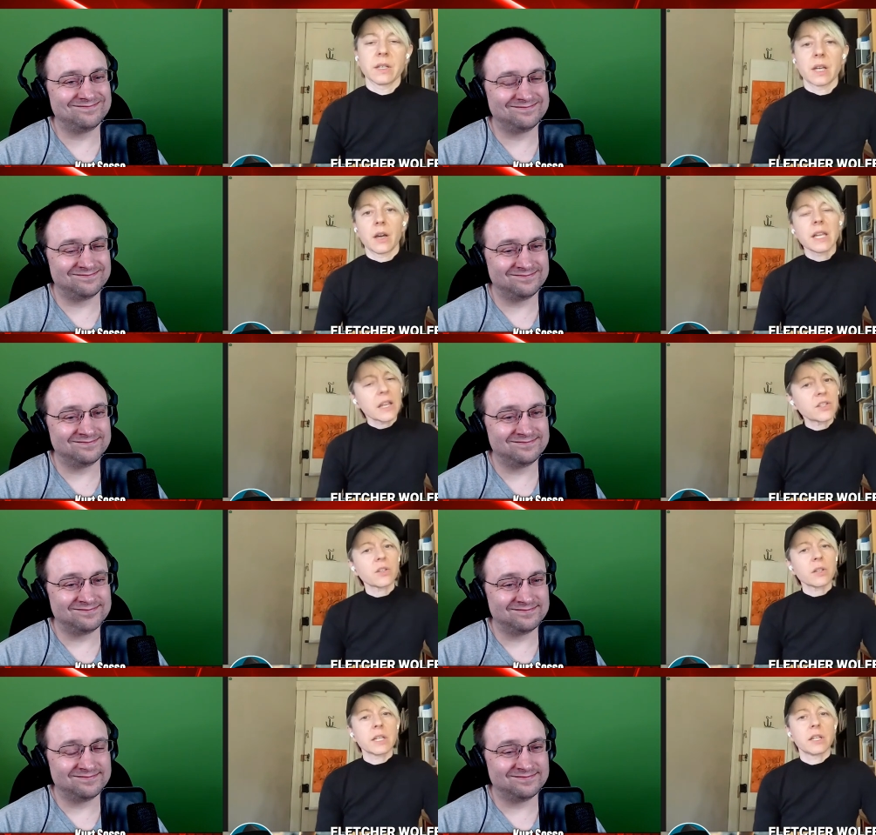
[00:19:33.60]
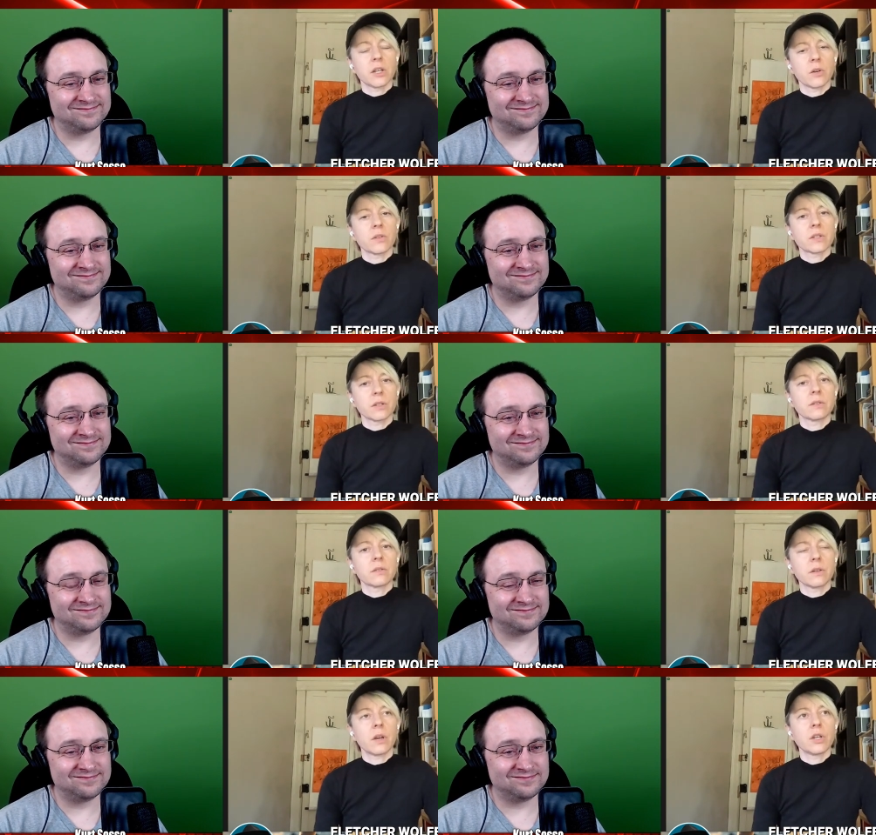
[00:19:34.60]
Speaker 1: uh, yeah, certainly, you know, there's a,
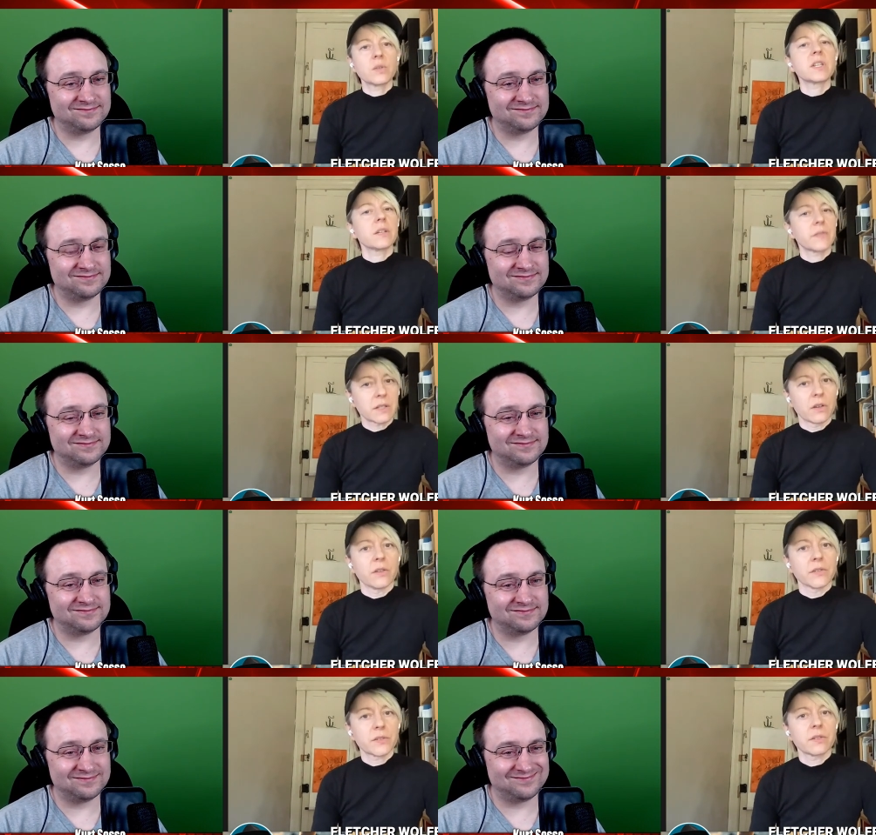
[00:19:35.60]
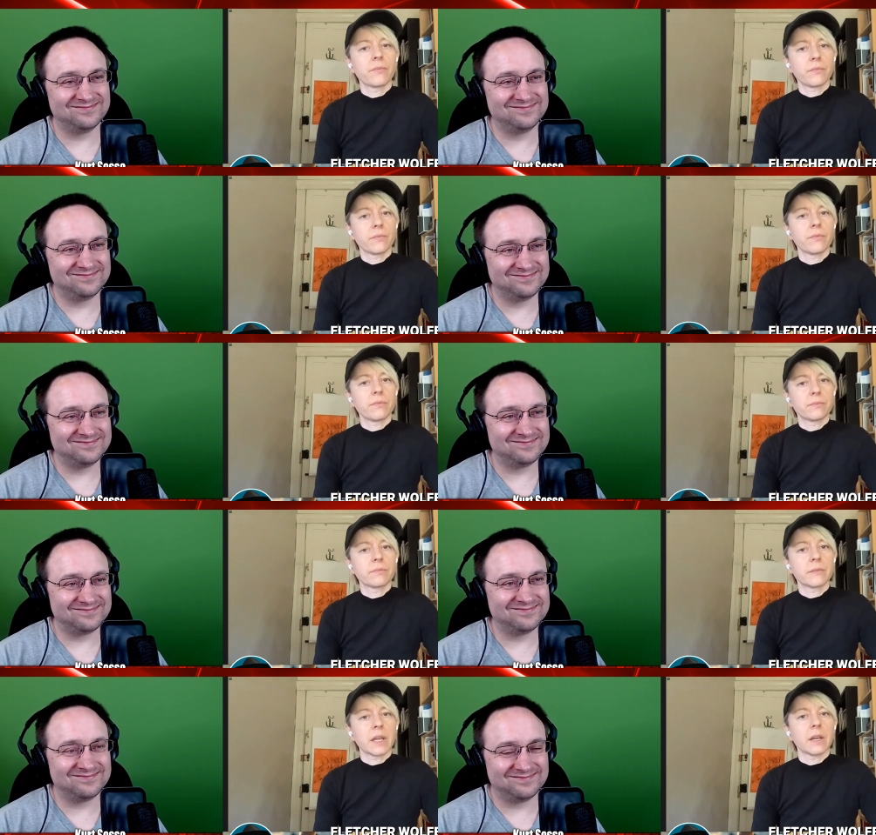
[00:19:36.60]
a new set of skills
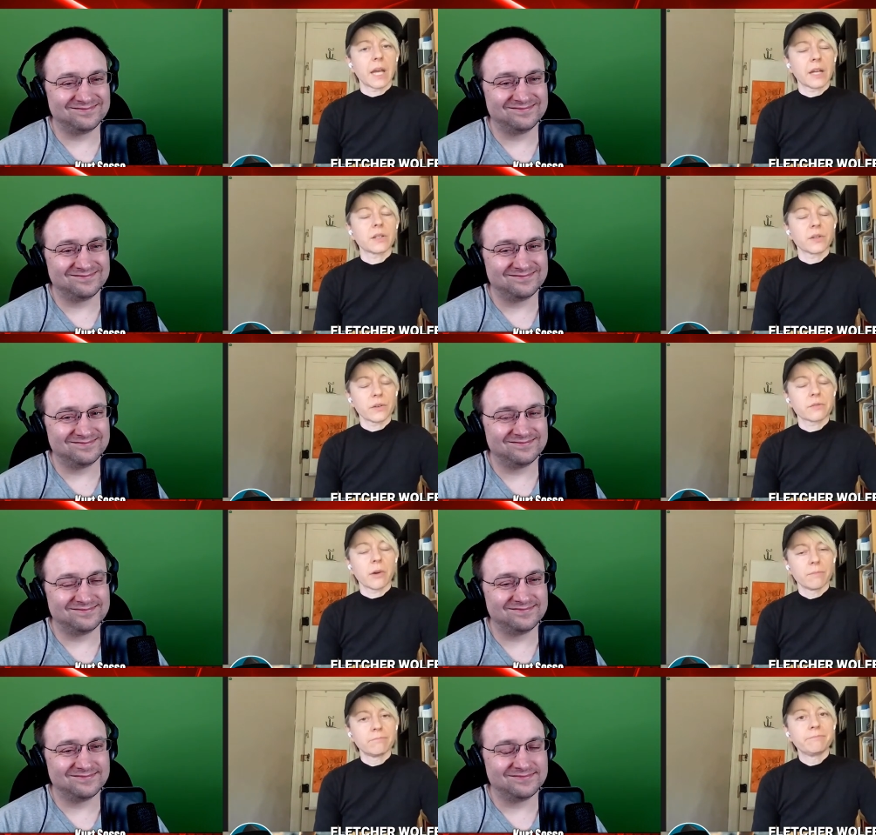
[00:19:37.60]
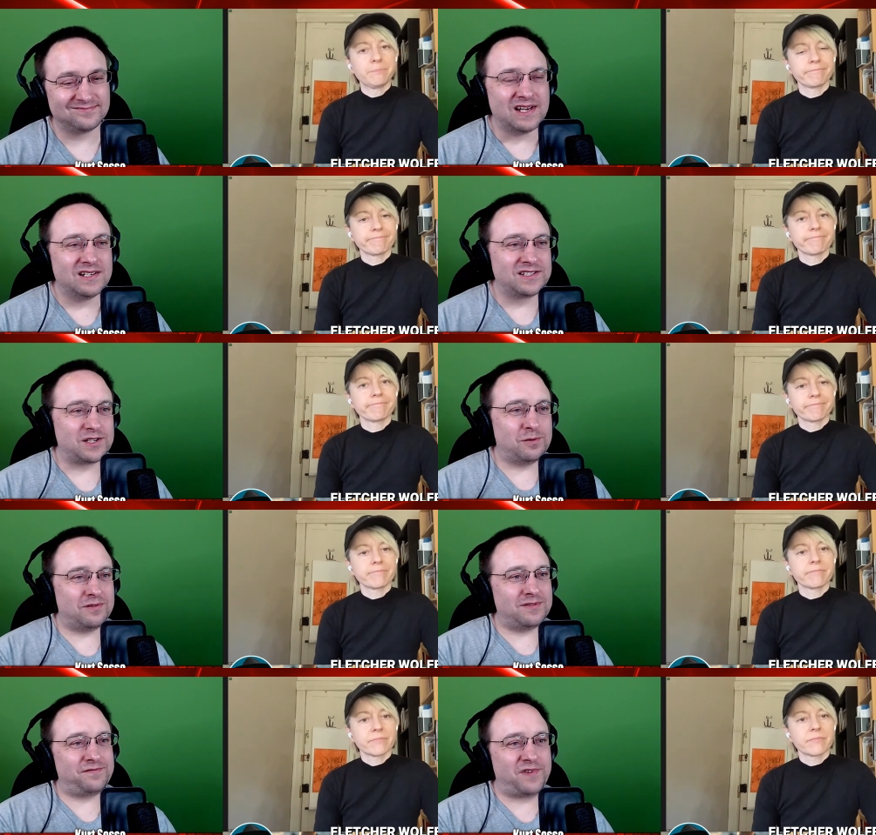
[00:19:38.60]
that I had to learn as well.
Speaker 2: So,
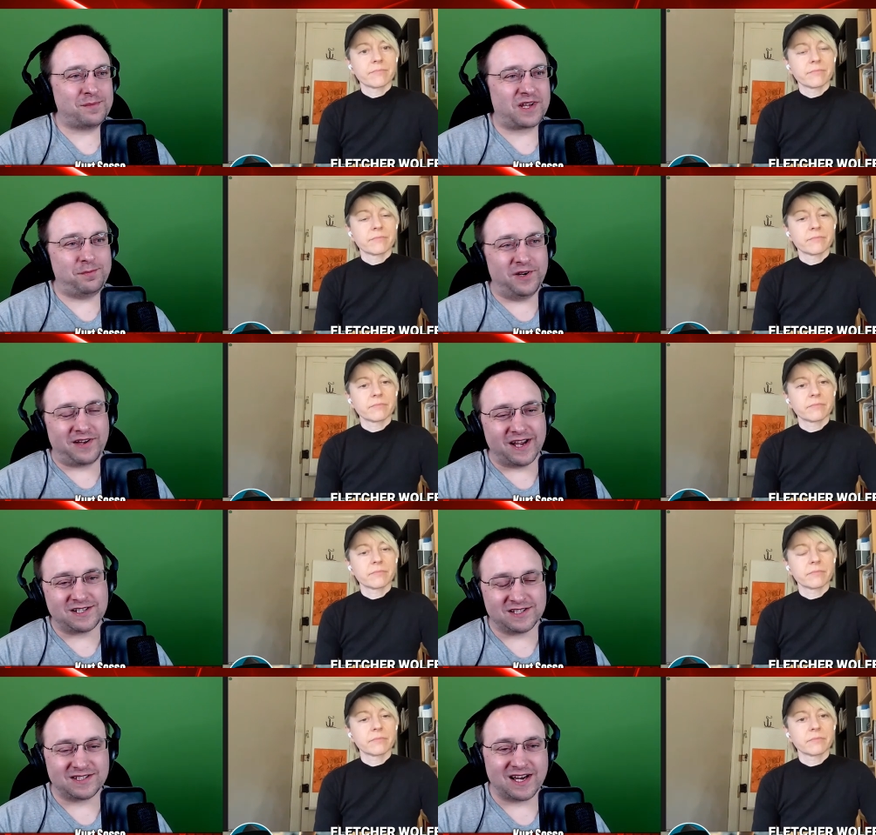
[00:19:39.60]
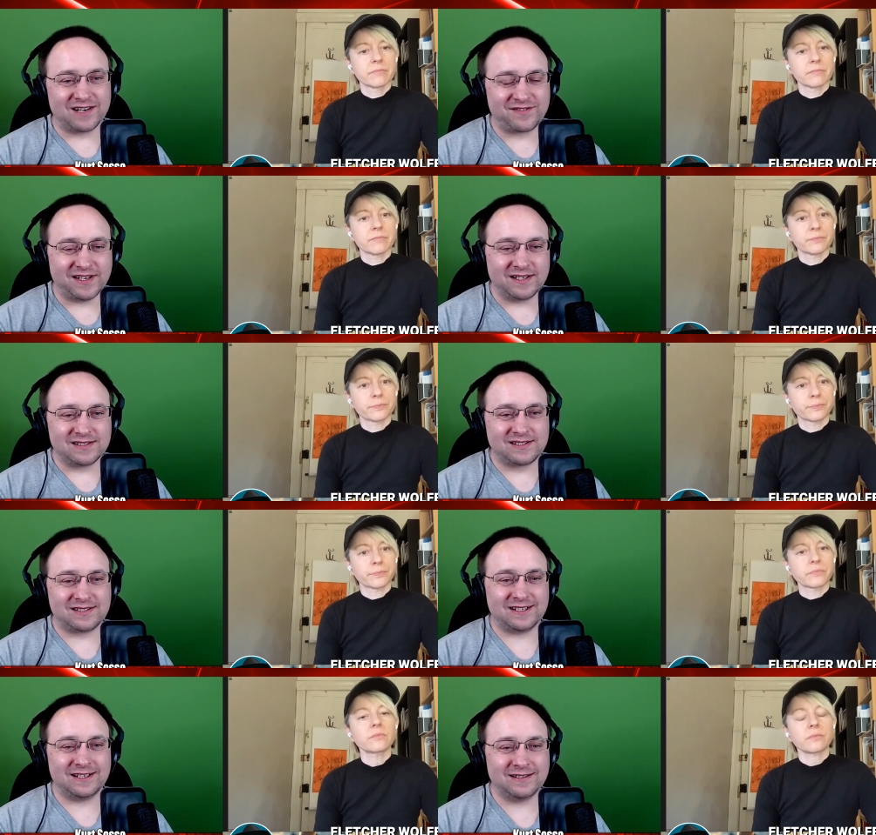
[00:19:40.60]
from the communication side of things,
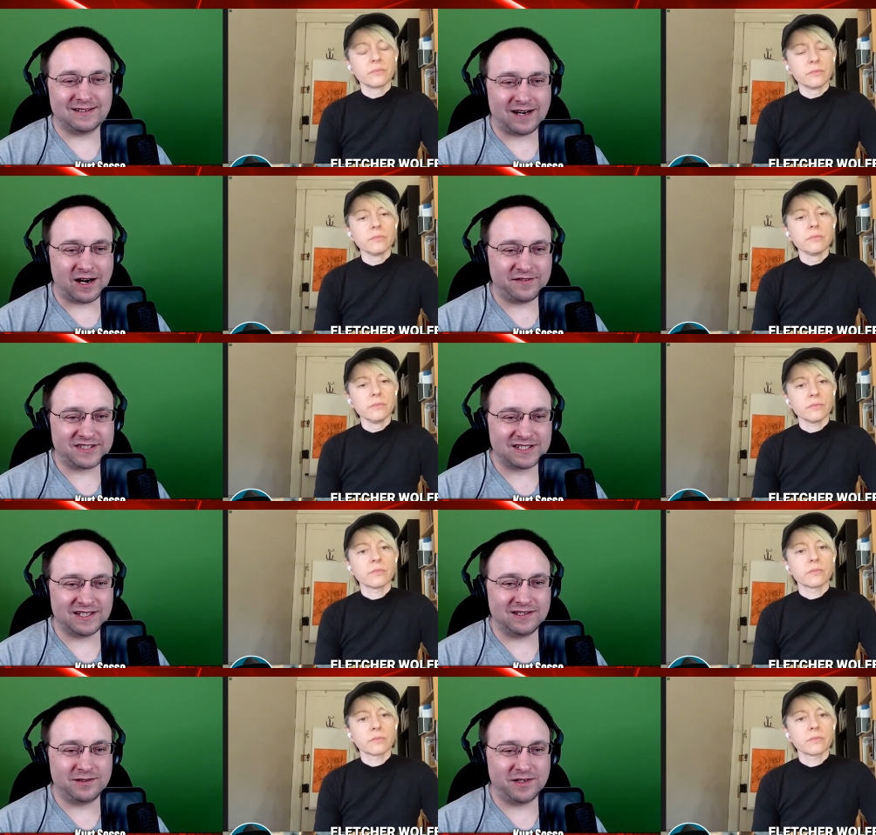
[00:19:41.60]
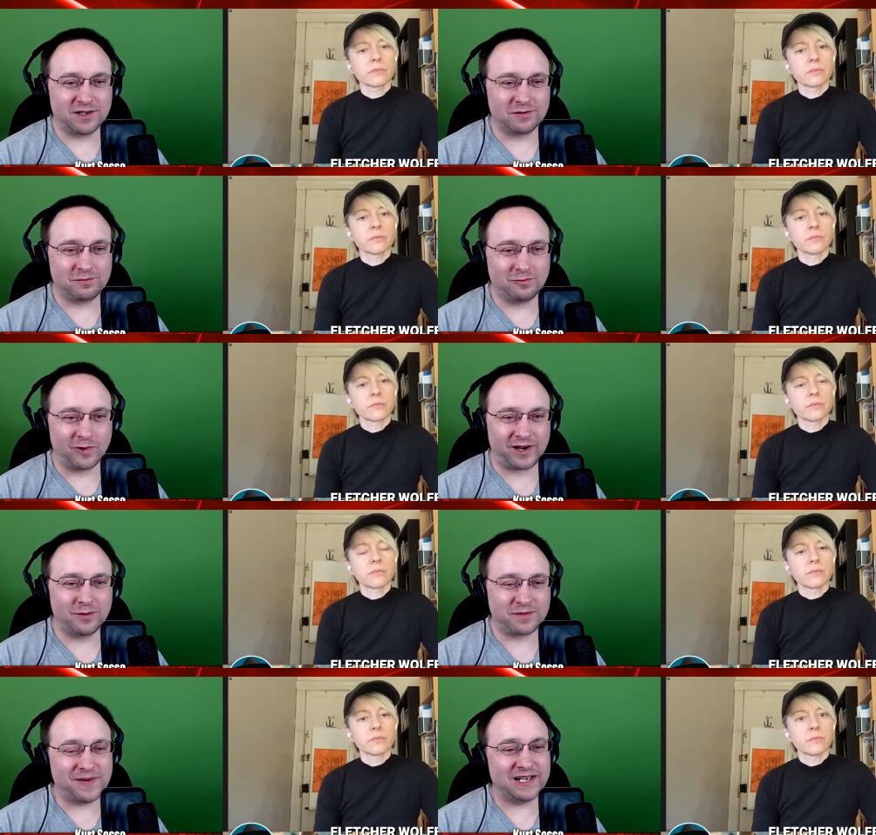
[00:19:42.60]
uh, obviously you're working
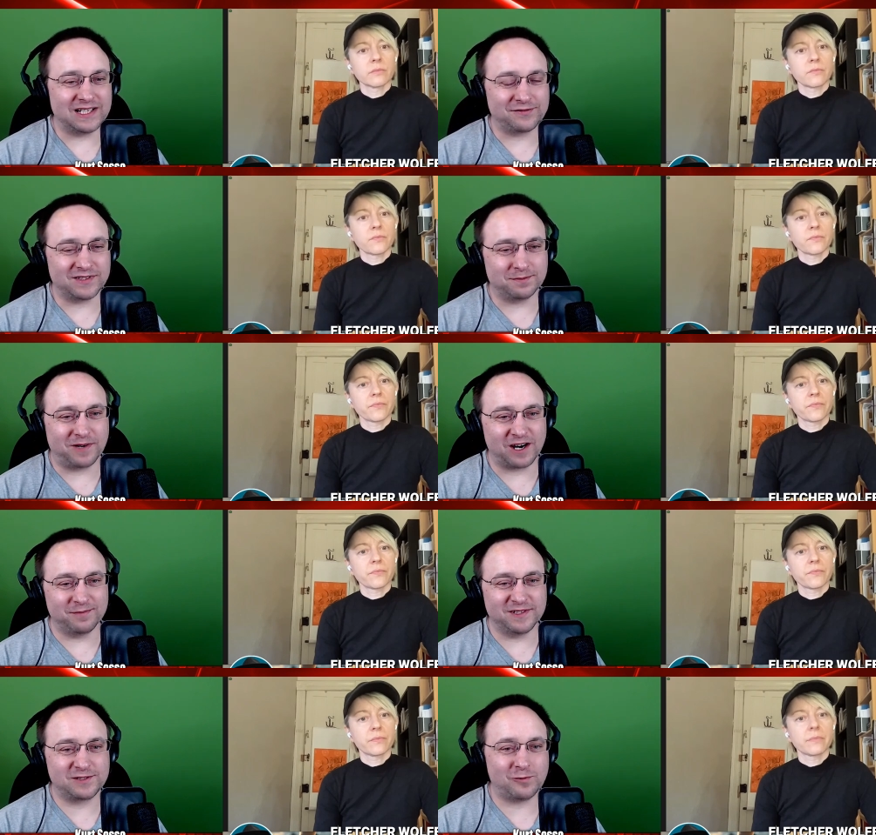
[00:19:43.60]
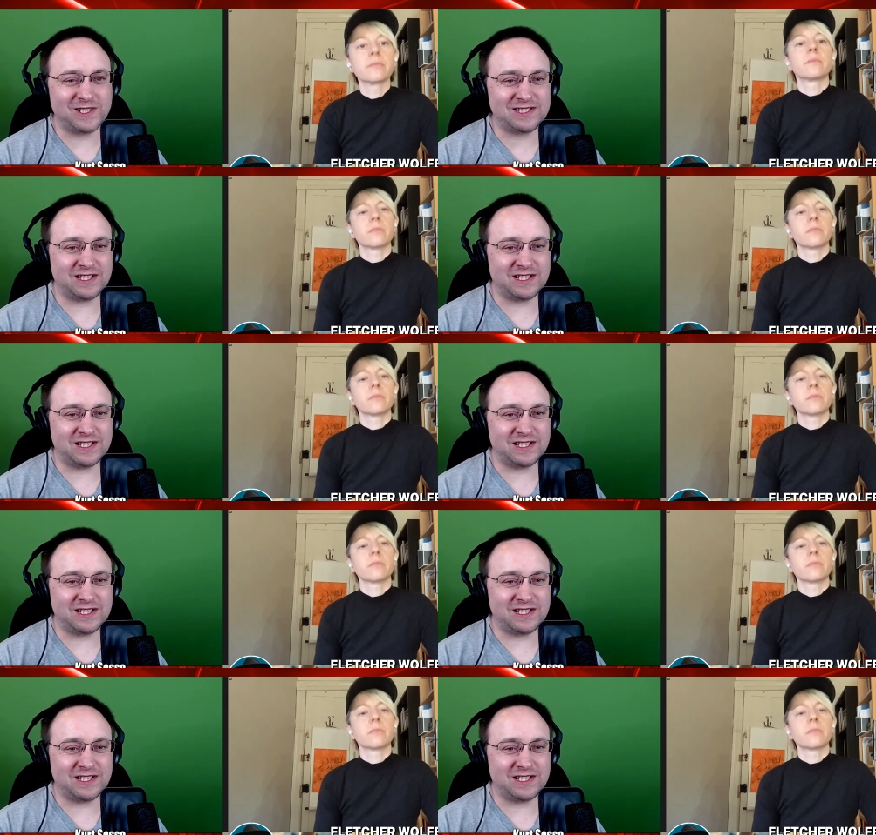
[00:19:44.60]
with many different departments. What's the